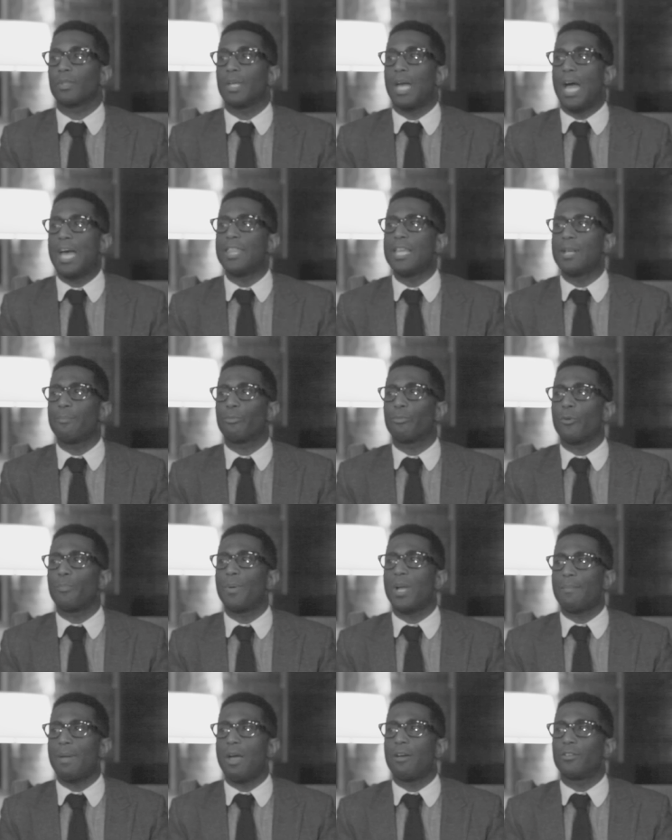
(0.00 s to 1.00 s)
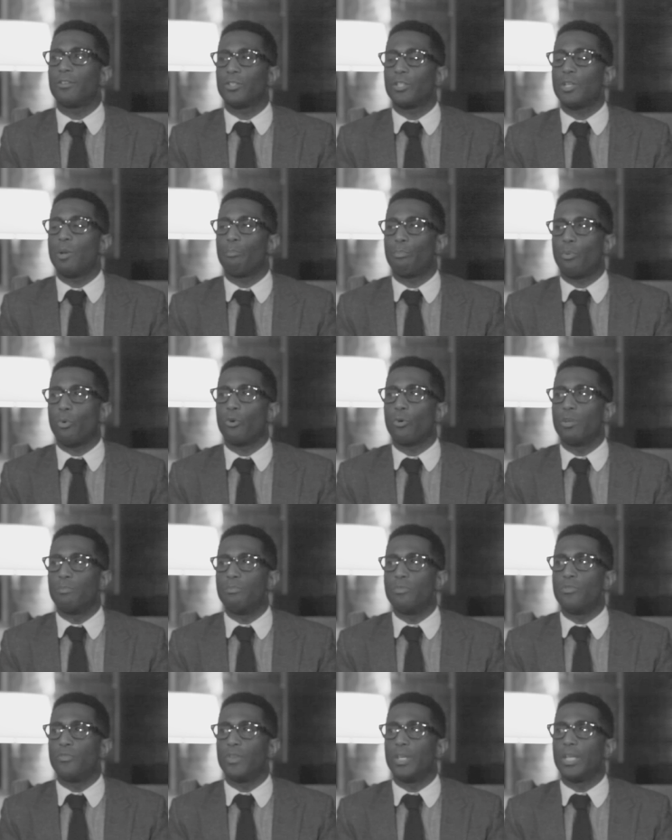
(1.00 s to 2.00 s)
I think Brokeback Mountain is an important
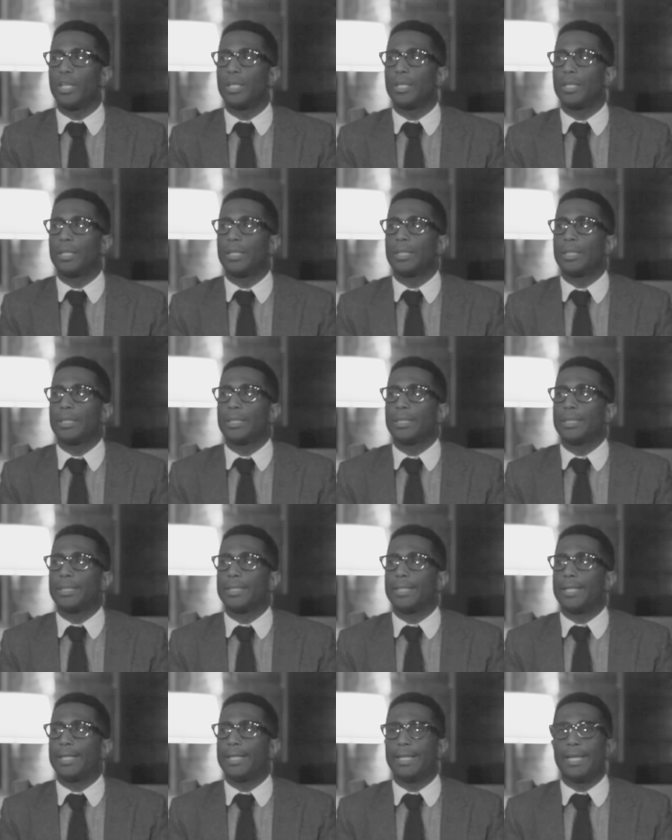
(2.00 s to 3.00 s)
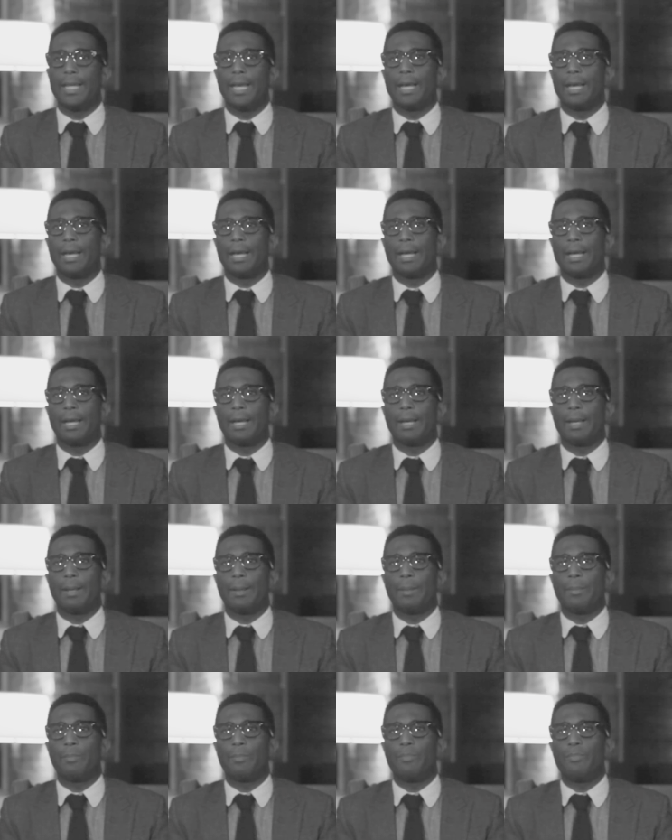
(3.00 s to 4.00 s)
movie
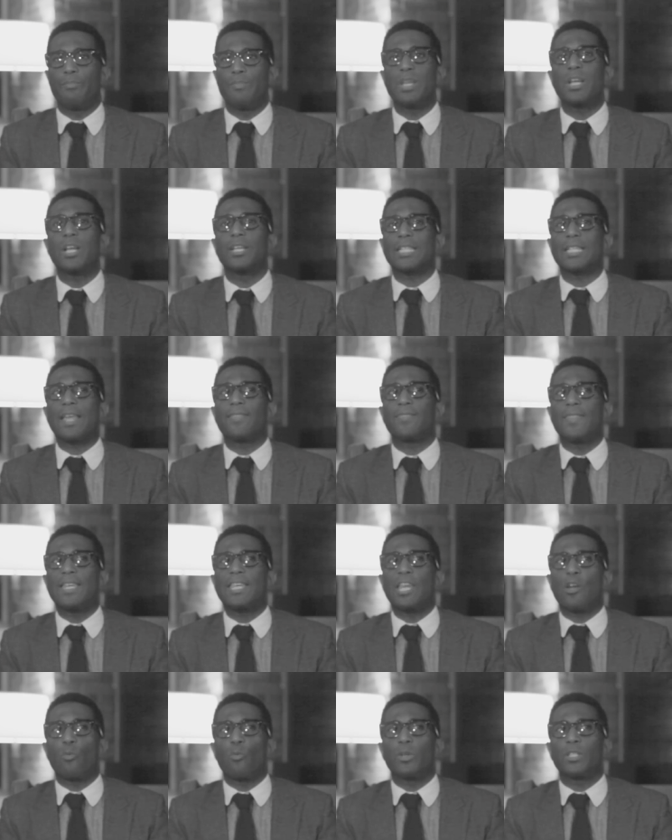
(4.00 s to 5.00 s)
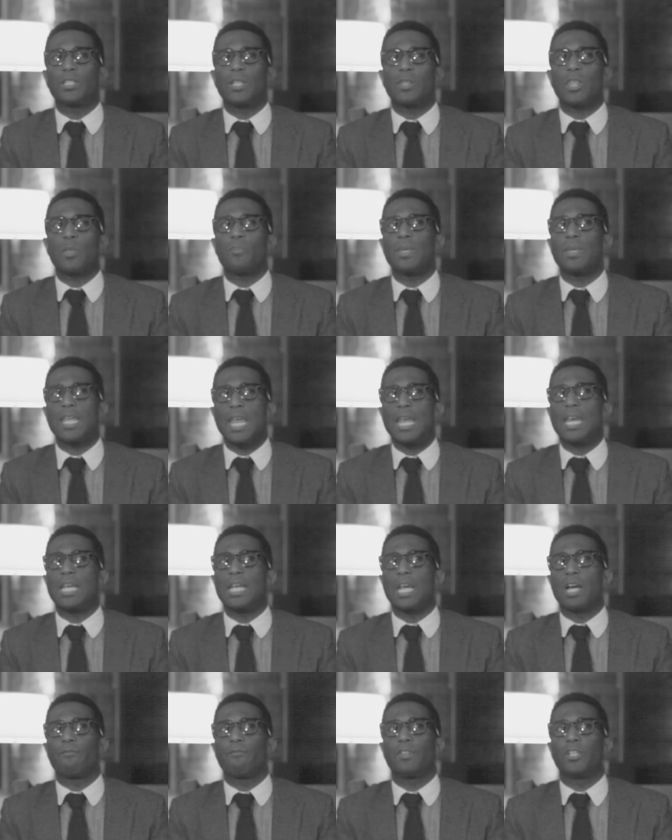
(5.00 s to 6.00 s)
because I think it was at the
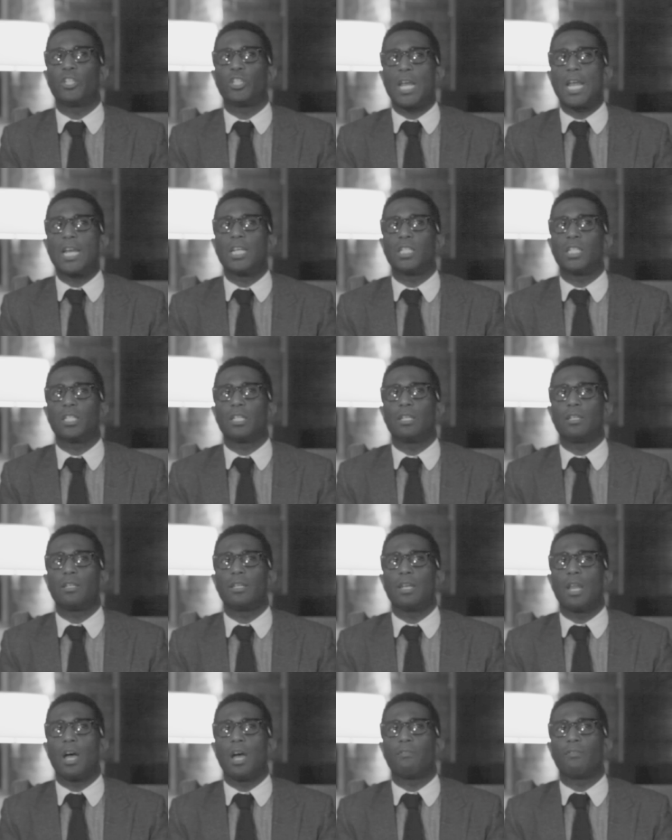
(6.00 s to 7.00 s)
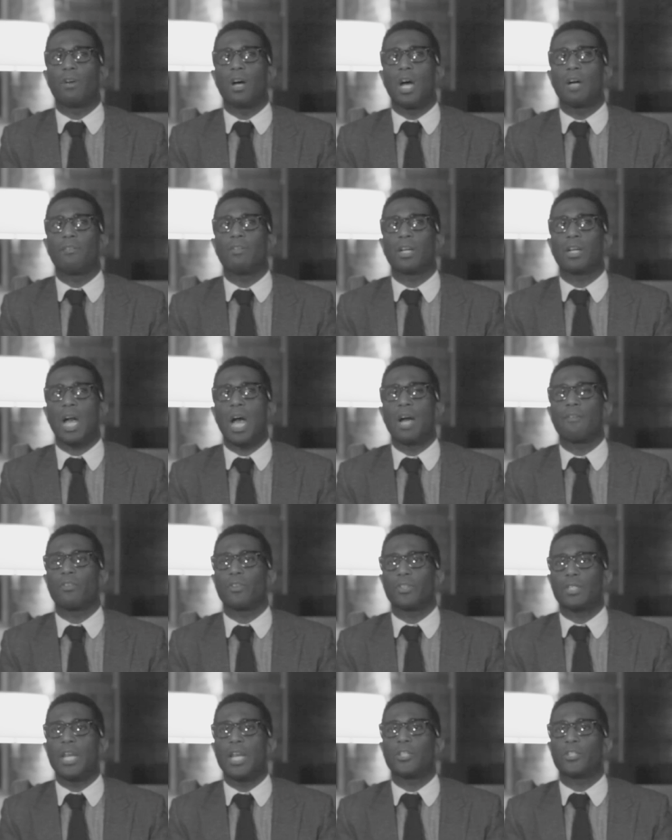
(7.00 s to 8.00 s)
beginning of the change in of a
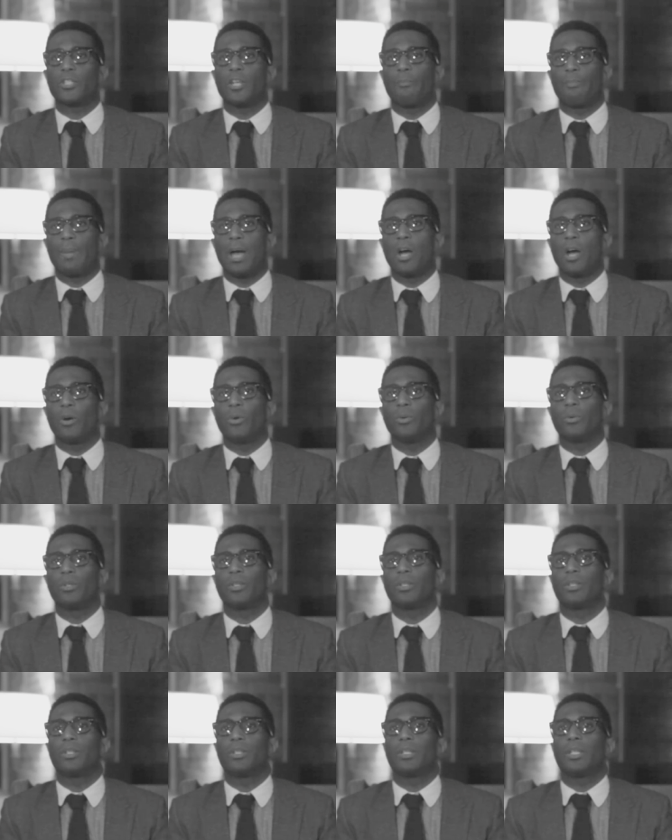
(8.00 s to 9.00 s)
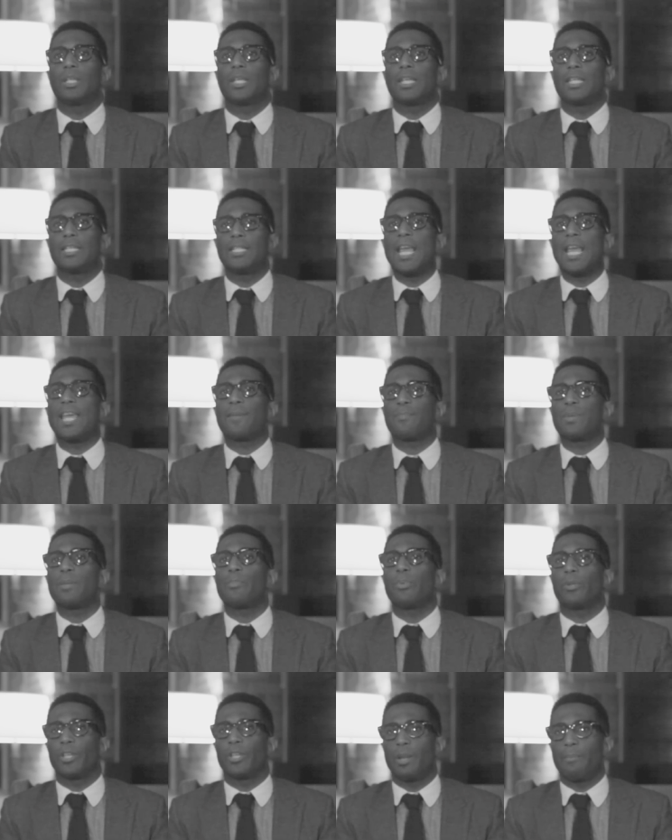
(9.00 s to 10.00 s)
conversation about gay
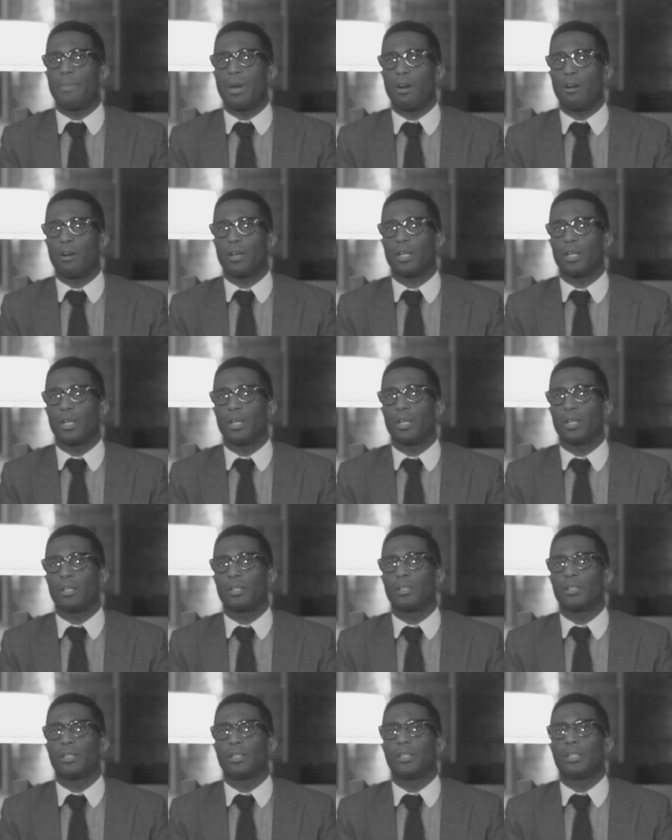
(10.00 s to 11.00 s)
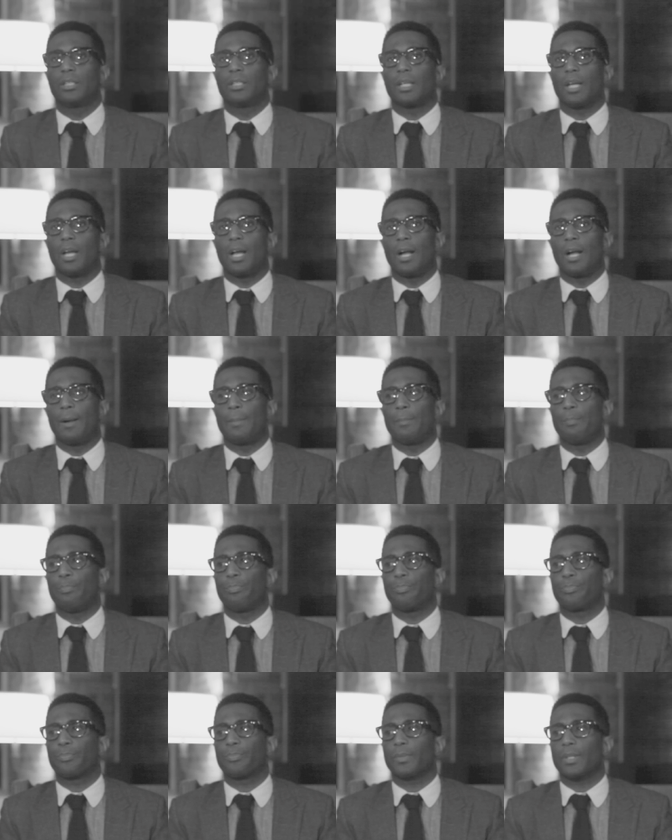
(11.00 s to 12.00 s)
people in America
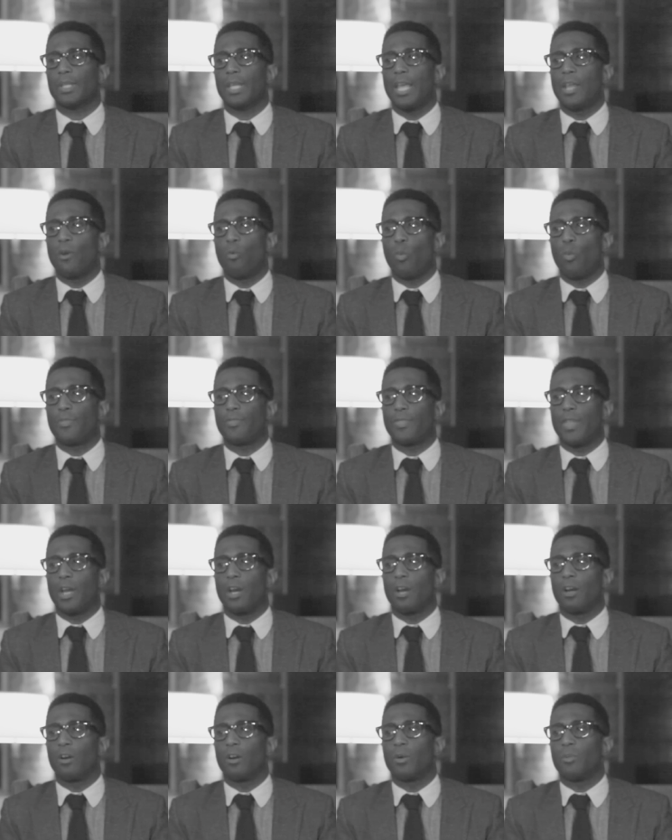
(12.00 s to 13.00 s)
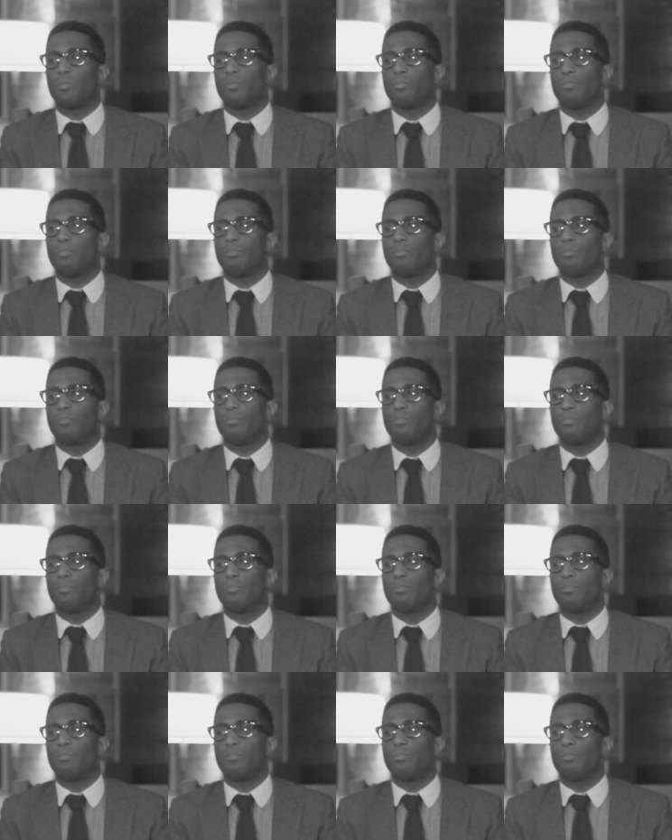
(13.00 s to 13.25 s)
and what their